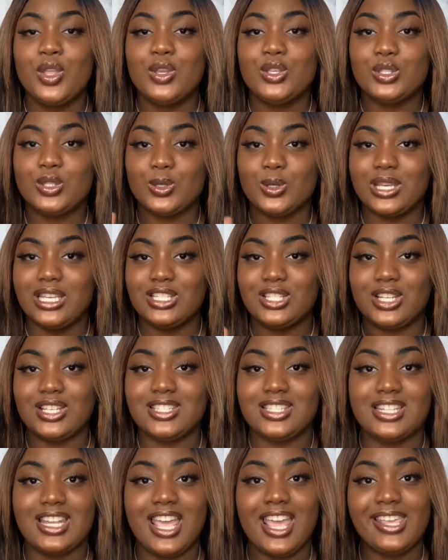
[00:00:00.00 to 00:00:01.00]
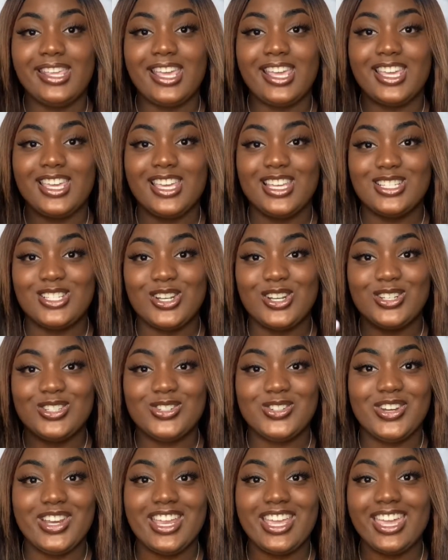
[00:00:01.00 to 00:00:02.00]
So get y'all snack, get y'all
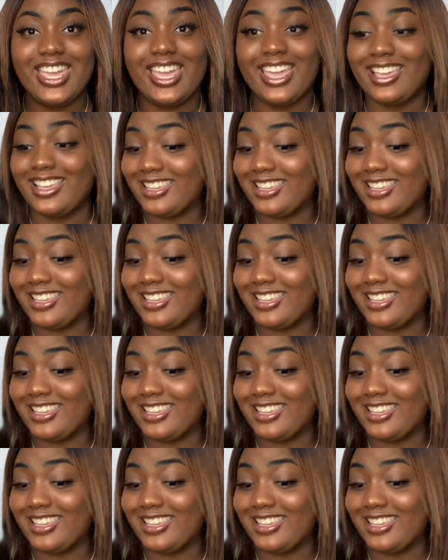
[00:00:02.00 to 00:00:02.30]
drink,